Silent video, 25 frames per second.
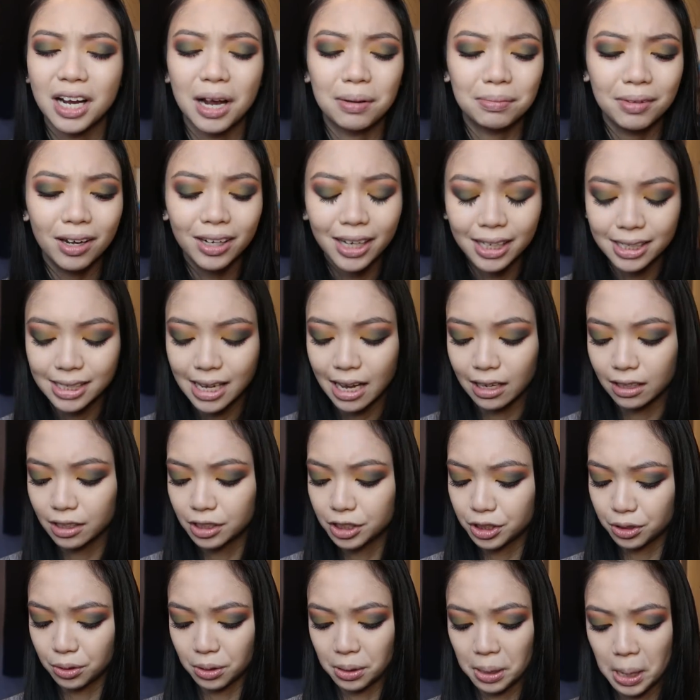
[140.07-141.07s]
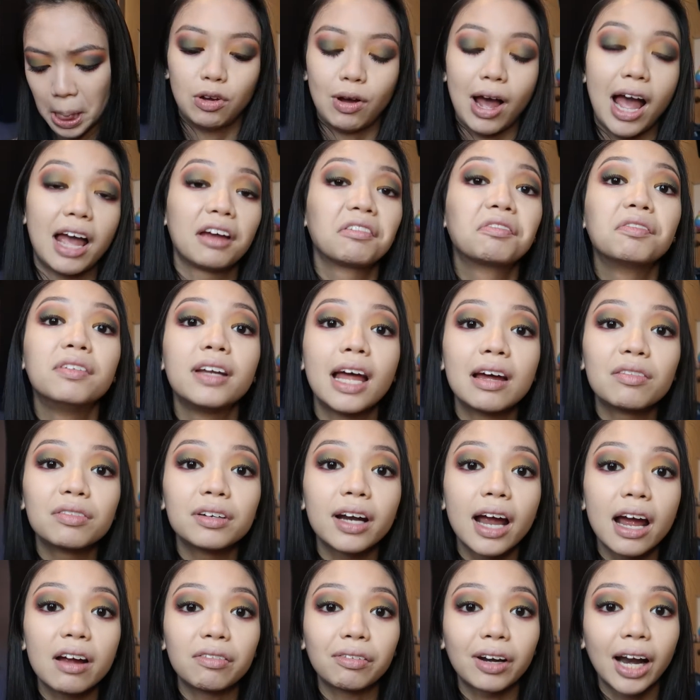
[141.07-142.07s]
I'm not exactly sure. So I've
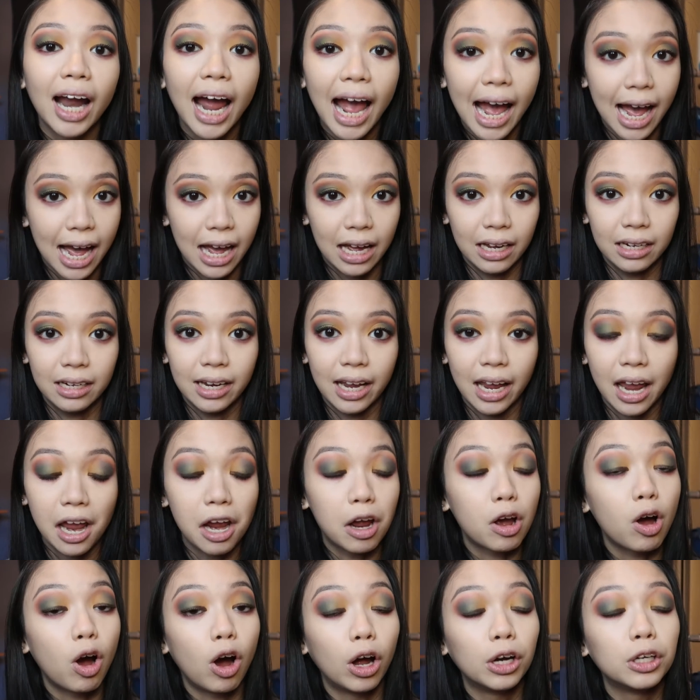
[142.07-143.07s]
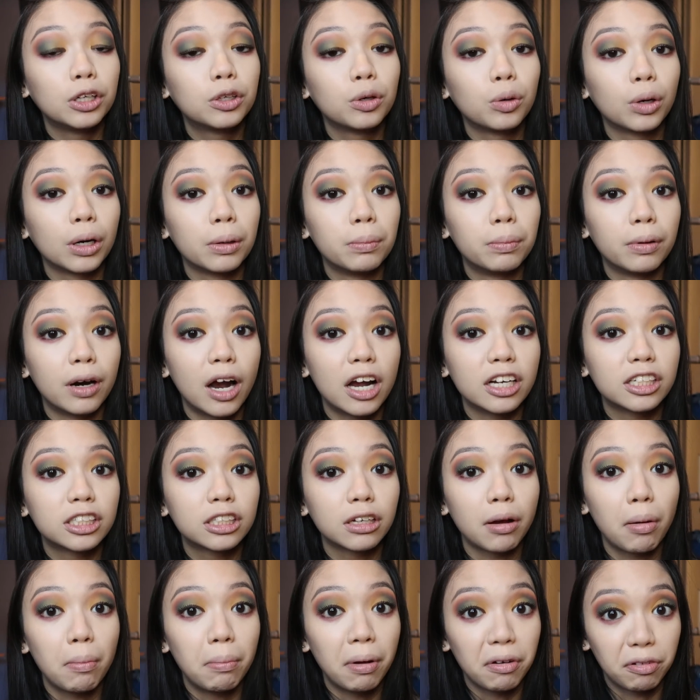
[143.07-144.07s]
never ever had a contour
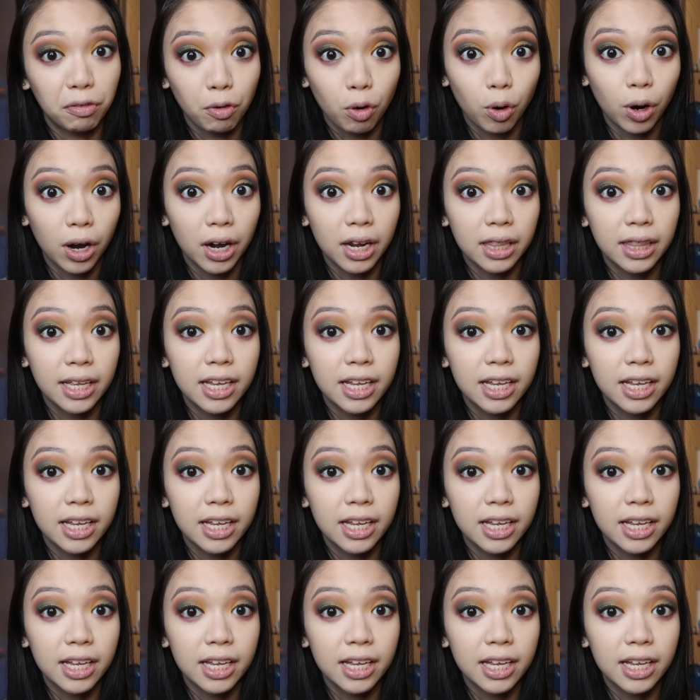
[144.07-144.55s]
brush before.